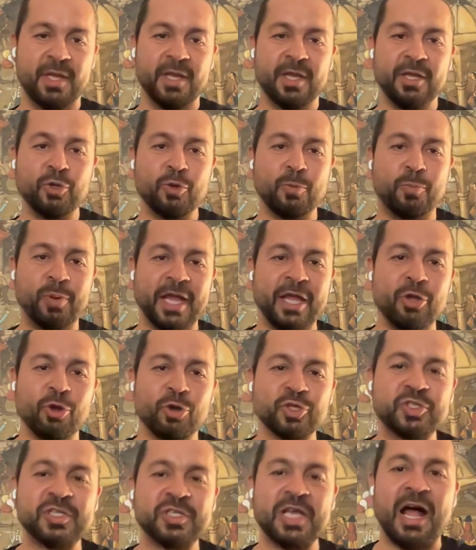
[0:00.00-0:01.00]
You play
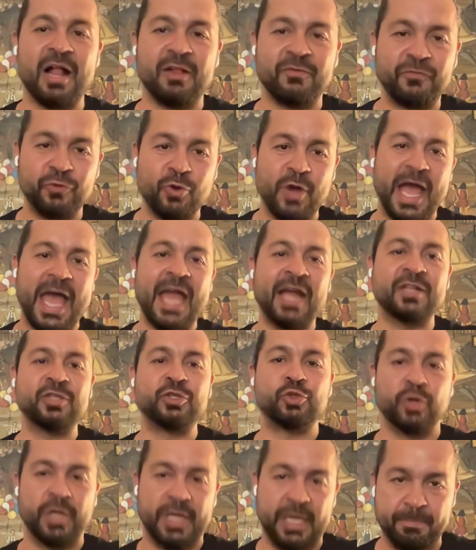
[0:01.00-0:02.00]
yourself, you act
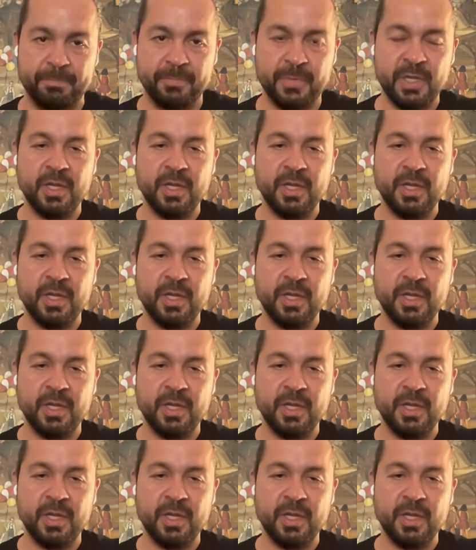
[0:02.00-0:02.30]
to him.